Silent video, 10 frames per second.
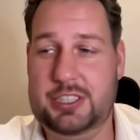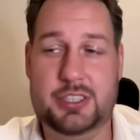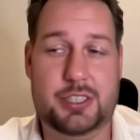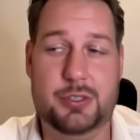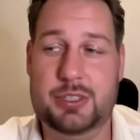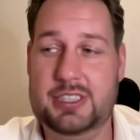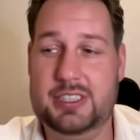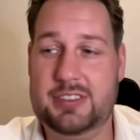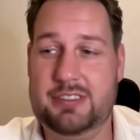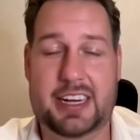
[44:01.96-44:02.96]
institute
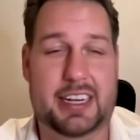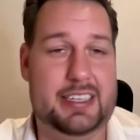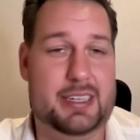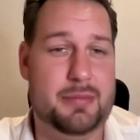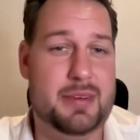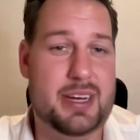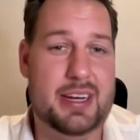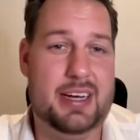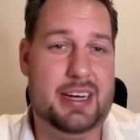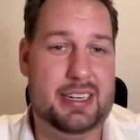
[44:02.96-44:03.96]
is faking them
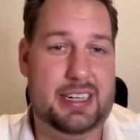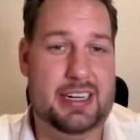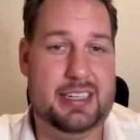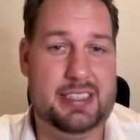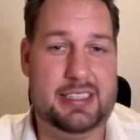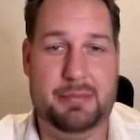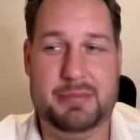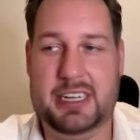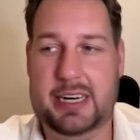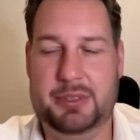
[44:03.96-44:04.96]
and then at the
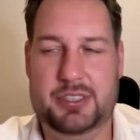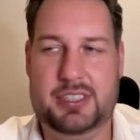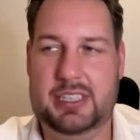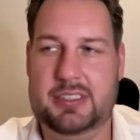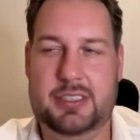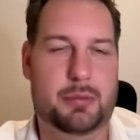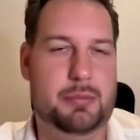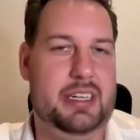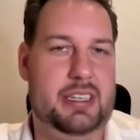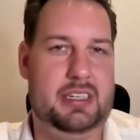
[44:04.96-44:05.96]
same time you see so
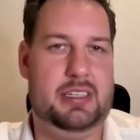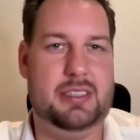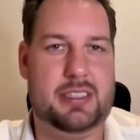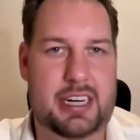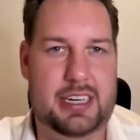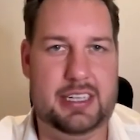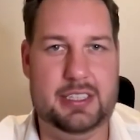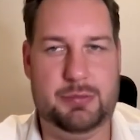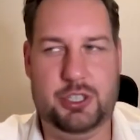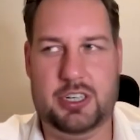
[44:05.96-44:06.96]
many
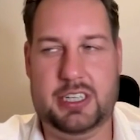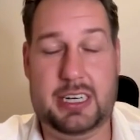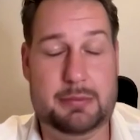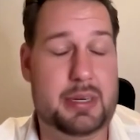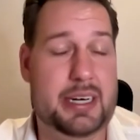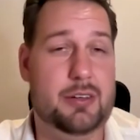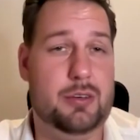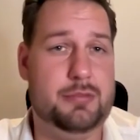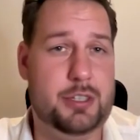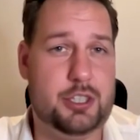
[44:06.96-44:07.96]
studies which are done by the
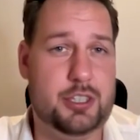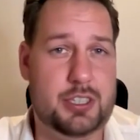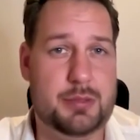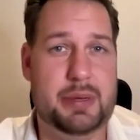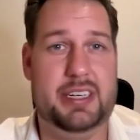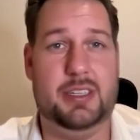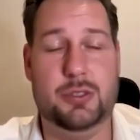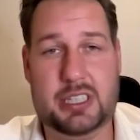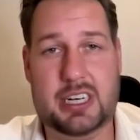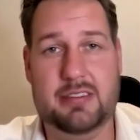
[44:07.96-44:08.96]
officials by the
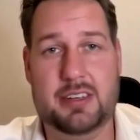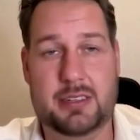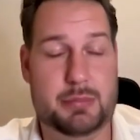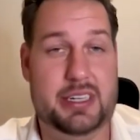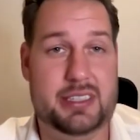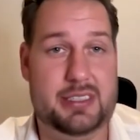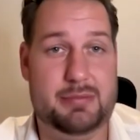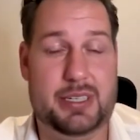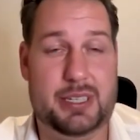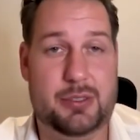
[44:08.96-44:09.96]
good gov by
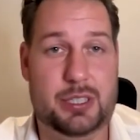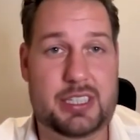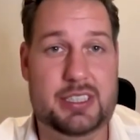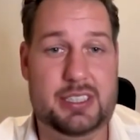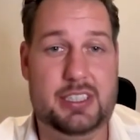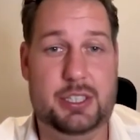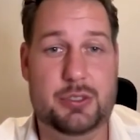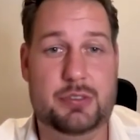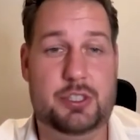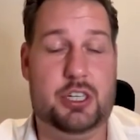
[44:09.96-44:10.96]
the by the good institute
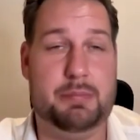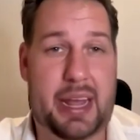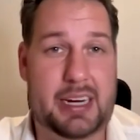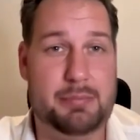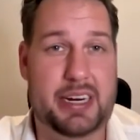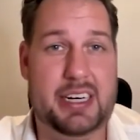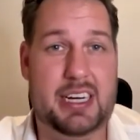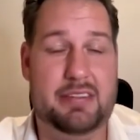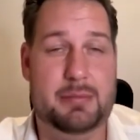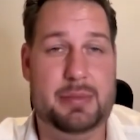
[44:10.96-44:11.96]
institutes which are paid by the
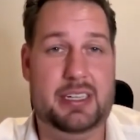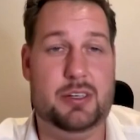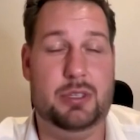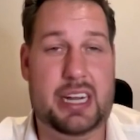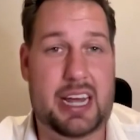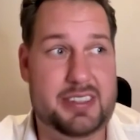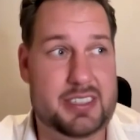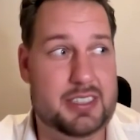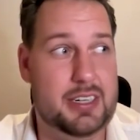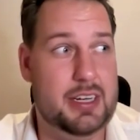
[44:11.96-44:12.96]
government don't have
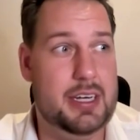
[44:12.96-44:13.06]
a,